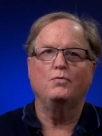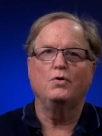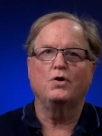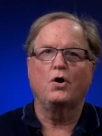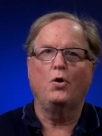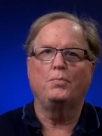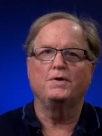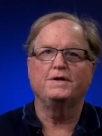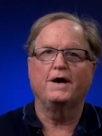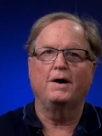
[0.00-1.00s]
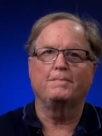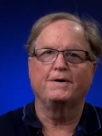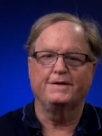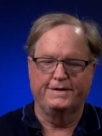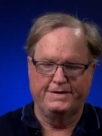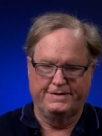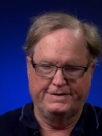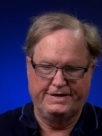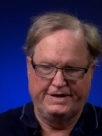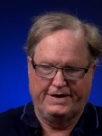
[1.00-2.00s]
we'll open up the